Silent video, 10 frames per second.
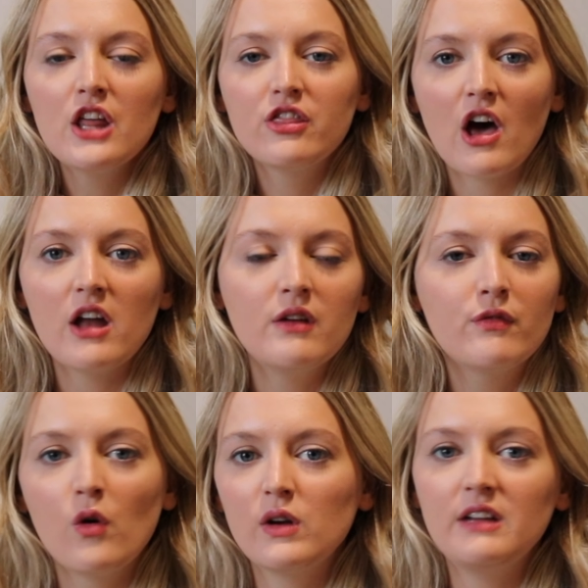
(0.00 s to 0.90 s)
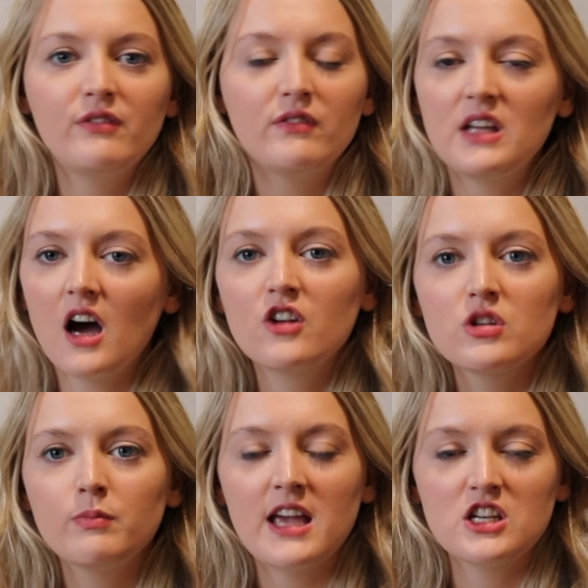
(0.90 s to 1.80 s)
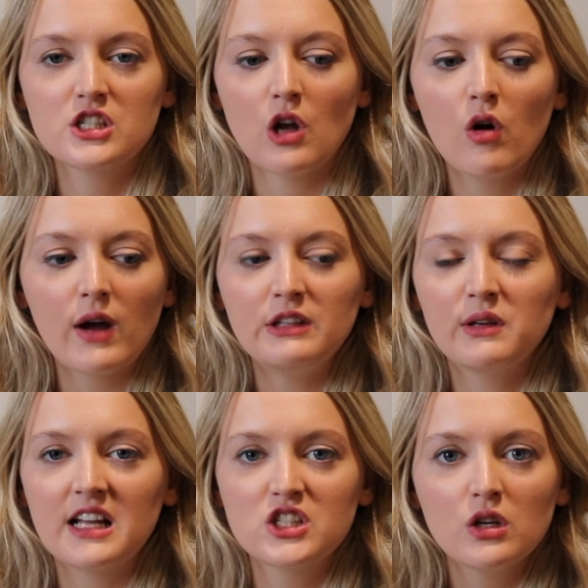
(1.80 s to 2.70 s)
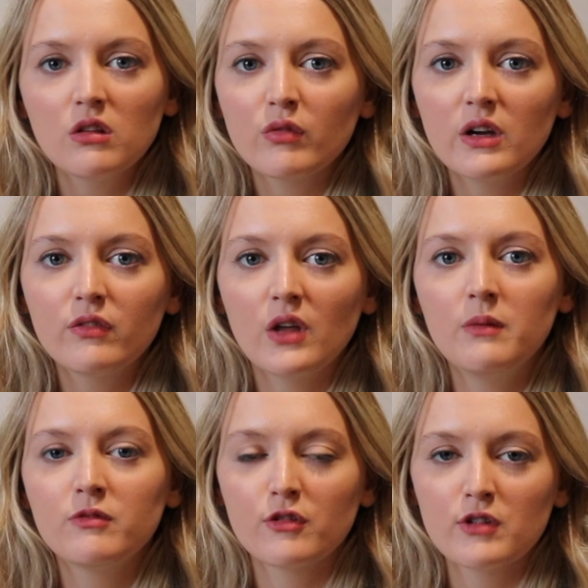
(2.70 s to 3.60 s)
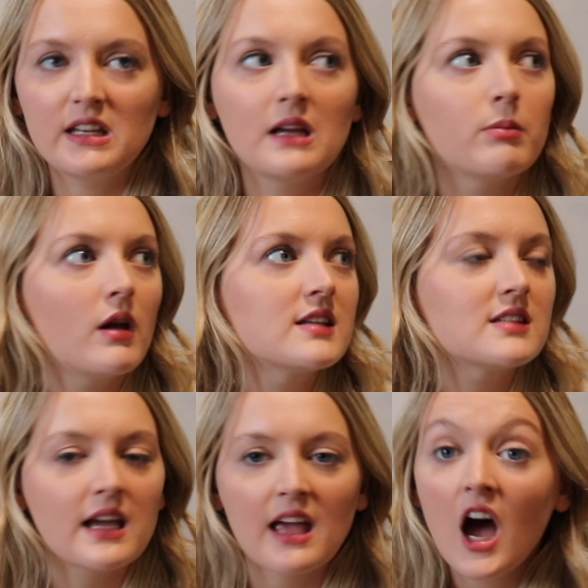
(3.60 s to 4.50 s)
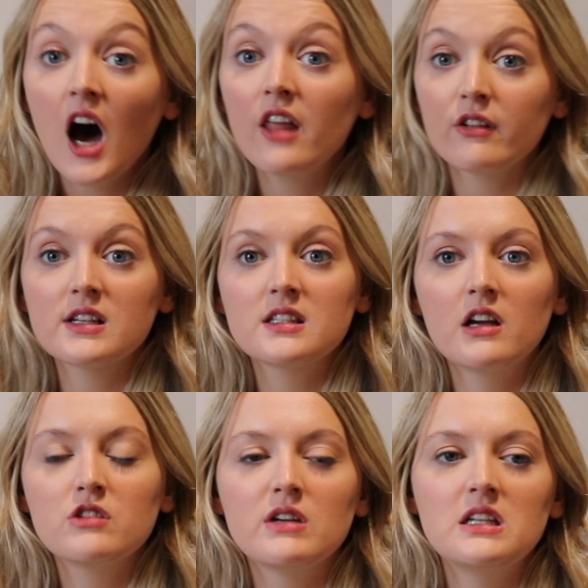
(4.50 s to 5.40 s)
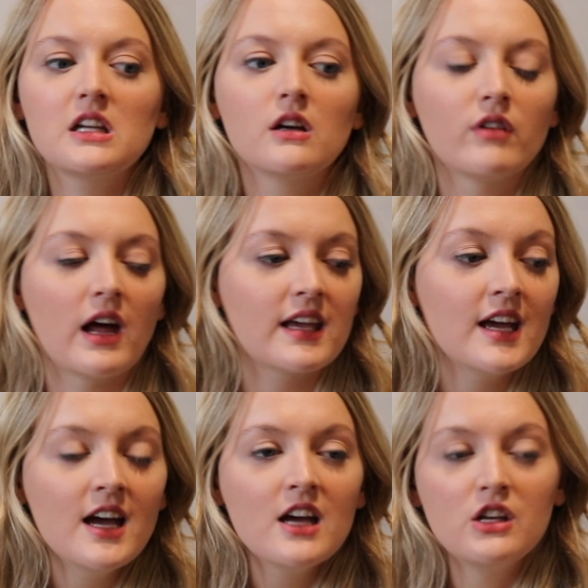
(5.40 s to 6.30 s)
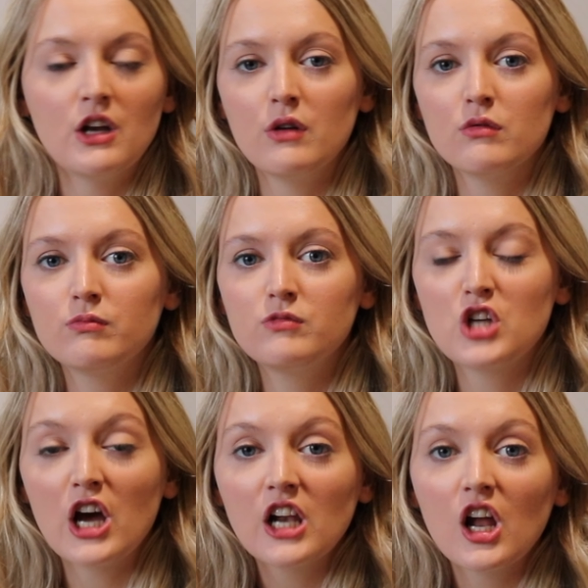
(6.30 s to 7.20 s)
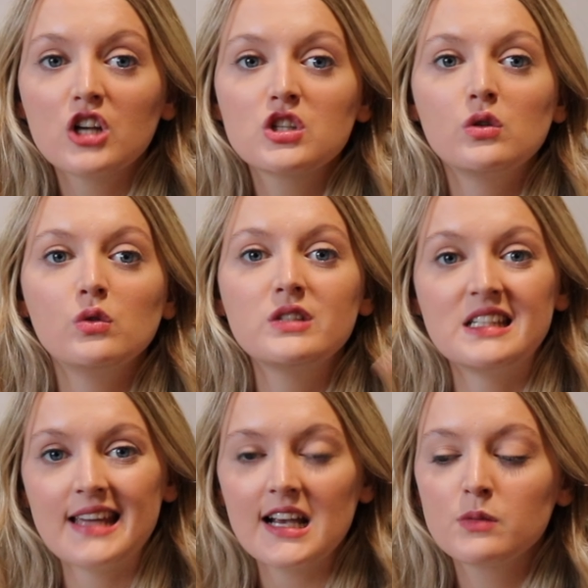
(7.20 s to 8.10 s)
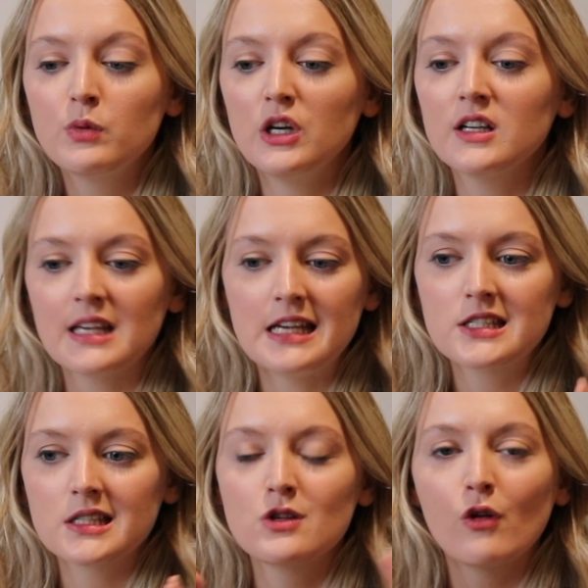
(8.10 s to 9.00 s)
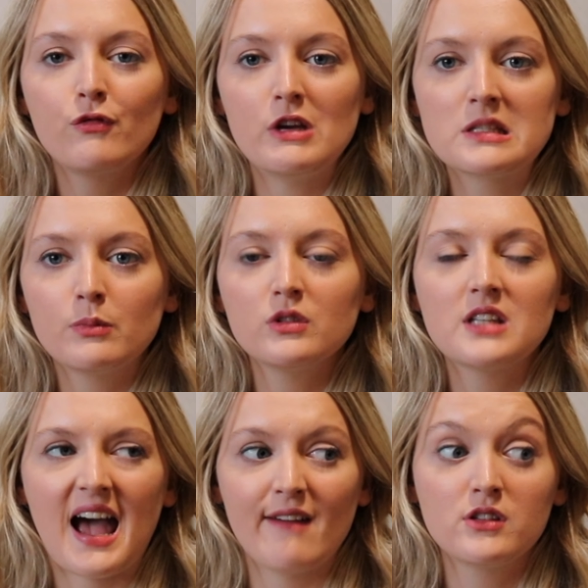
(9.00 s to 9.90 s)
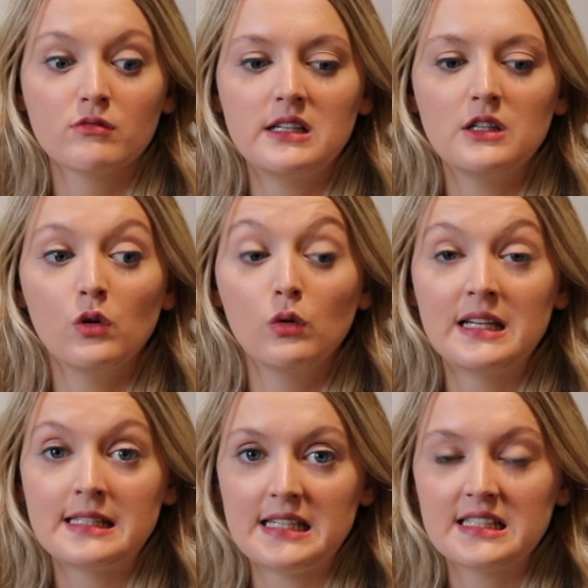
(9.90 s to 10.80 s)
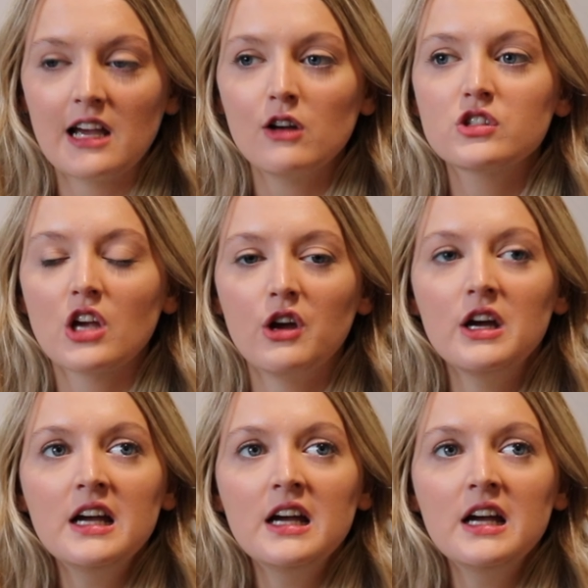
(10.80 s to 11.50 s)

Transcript: 30, 40, 50, 100 pages long, and you get 2 or 3 of them for reading, plus like other assigned reading of like, you know, journal articles and textbooks. It's just not feasible to have to read it all in detail. So